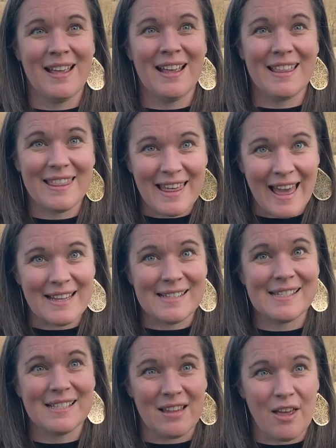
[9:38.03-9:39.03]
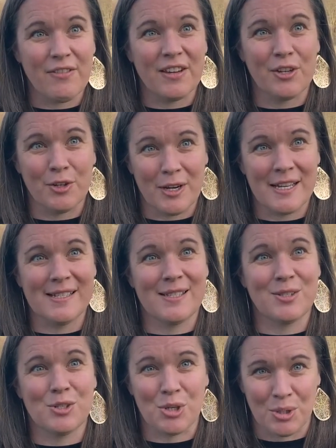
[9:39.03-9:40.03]
That's love and grace
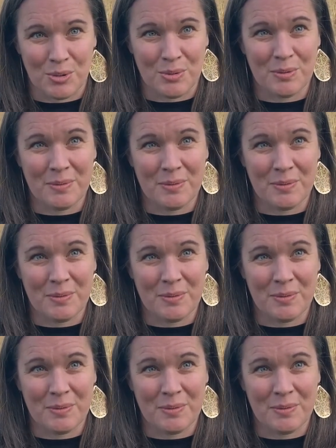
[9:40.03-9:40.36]
too.